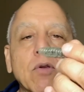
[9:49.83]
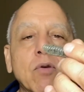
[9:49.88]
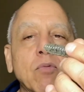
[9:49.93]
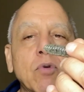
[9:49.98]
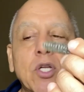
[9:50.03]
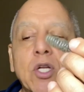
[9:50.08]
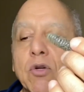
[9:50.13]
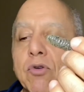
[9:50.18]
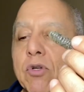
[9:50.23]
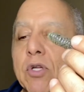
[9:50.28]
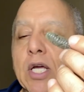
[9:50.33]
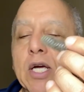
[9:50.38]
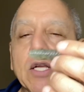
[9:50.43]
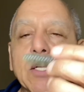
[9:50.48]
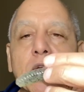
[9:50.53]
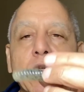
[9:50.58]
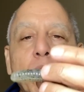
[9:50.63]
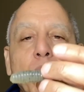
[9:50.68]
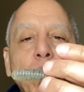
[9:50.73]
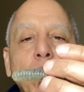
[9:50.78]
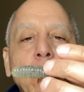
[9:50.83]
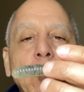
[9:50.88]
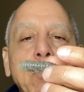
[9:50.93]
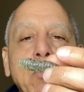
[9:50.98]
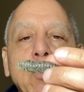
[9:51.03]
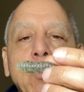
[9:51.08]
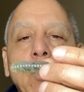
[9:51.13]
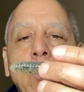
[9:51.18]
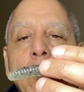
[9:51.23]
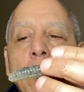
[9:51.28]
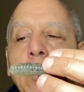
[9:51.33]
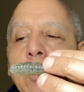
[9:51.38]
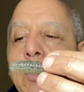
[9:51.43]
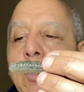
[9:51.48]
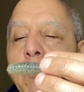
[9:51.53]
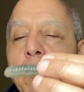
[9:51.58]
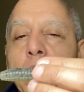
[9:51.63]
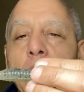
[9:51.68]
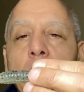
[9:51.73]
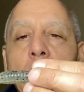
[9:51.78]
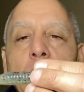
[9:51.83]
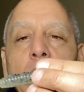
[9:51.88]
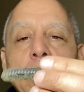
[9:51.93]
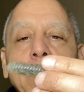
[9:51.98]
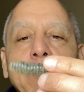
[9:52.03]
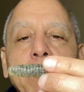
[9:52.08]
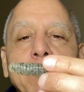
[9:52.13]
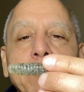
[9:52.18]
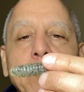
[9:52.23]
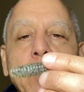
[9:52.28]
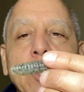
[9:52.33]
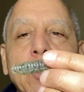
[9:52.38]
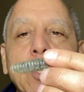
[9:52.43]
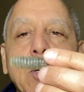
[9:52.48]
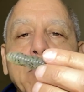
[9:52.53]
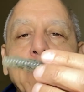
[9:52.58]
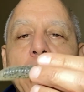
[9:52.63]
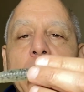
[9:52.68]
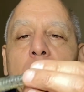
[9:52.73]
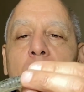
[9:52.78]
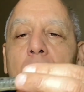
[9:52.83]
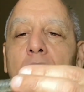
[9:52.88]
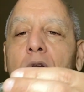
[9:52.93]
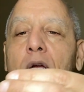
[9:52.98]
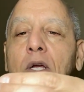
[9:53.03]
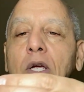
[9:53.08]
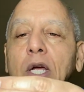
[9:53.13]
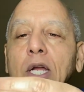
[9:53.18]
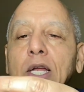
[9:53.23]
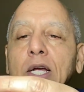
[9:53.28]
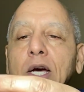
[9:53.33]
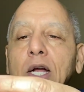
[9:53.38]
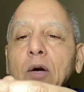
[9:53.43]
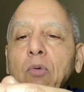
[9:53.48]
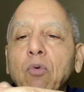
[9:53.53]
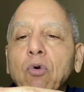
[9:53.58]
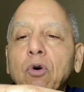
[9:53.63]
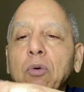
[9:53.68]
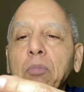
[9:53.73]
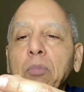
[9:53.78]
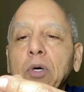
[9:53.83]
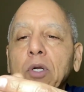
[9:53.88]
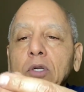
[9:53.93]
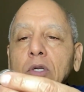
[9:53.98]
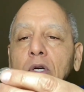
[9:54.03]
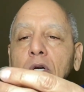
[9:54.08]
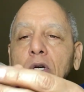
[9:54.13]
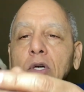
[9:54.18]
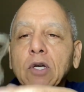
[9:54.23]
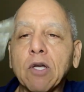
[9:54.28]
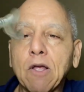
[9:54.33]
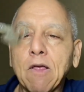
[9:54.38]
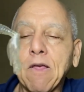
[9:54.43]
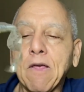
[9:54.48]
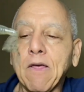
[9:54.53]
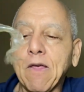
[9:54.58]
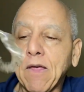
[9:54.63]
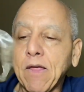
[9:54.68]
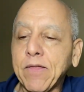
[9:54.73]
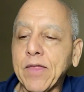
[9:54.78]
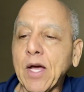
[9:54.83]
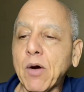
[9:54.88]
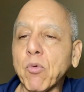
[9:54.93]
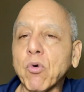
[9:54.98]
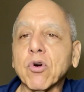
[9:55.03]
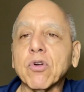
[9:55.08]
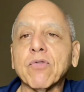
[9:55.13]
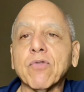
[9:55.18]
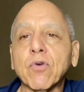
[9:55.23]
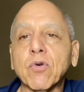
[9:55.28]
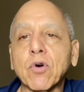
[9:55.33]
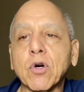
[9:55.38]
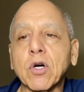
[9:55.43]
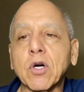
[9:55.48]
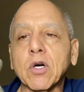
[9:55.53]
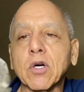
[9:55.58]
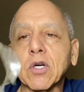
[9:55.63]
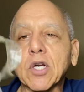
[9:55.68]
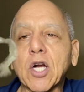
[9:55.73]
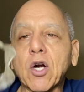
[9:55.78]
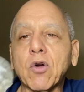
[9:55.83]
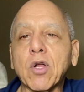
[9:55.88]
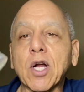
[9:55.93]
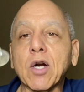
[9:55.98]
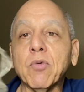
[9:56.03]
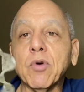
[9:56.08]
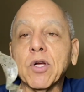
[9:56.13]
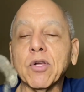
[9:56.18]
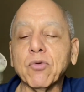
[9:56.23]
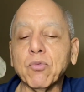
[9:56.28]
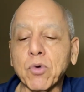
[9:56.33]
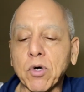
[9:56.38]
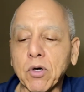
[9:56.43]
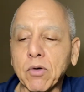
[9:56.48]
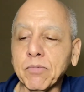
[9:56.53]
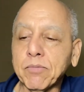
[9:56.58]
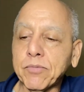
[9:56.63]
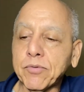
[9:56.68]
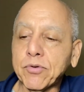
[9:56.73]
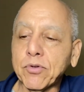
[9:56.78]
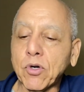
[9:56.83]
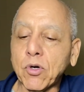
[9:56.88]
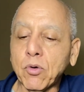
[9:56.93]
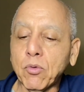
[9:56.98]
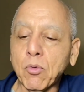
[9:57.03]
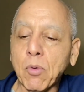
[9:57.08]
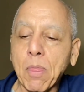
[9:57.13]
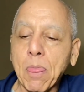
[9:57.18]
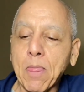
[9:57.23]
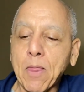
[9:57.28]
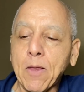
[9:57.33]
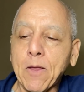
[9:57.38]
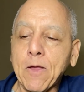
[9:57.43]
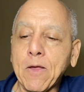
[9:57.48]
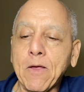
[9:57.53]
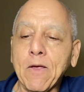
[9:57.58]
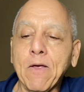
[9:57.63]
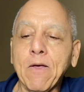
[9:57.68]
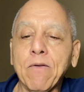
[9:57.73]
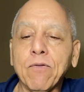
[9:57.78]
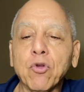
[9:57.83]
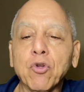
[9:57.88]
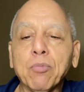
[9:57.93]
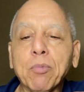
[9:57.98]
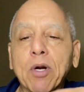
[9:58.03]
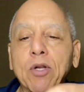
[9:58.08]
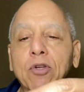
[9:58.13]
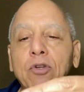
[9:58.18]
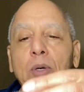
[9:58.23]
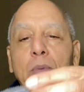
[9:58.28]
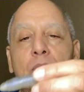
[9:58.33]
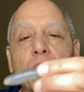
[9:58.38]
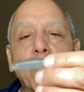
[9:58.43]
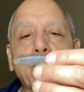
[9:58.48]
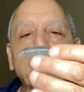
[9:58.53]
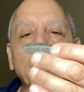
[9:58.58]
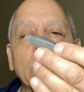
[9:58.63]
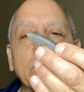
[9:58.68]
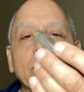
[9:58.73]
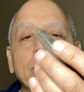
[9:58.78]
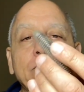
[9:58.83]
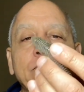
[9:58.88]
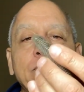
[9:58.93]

you know, just like a Ned worm or a yum dinger, any kind of worm. But that works for Carolina rig as well. So those are that's number 3.